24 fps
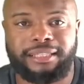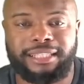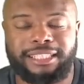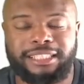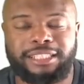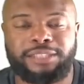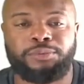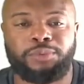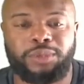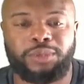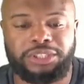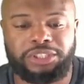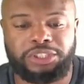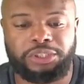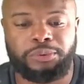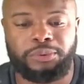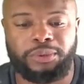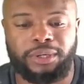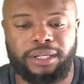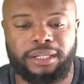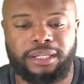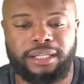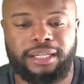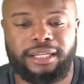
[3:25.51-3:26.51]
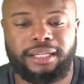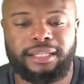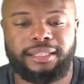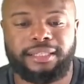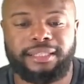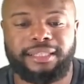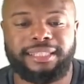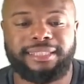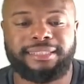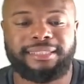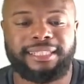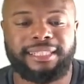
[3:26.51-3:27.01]
This is what you want.
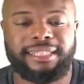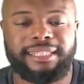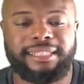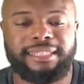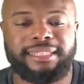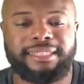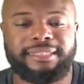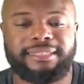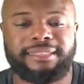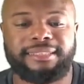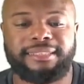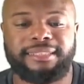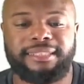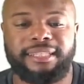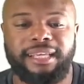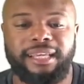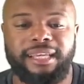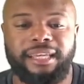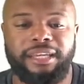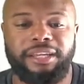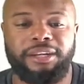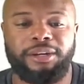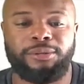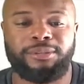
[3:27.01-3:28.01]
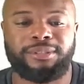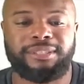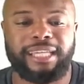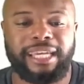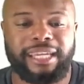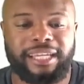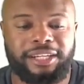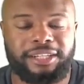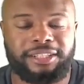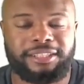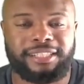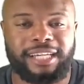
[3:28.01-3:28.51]
This is you know
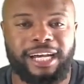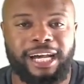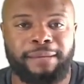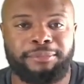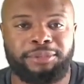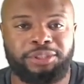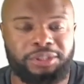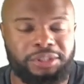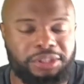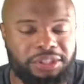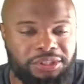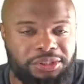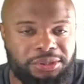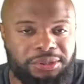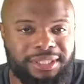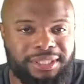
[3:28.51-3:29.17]
taking your time, doing your due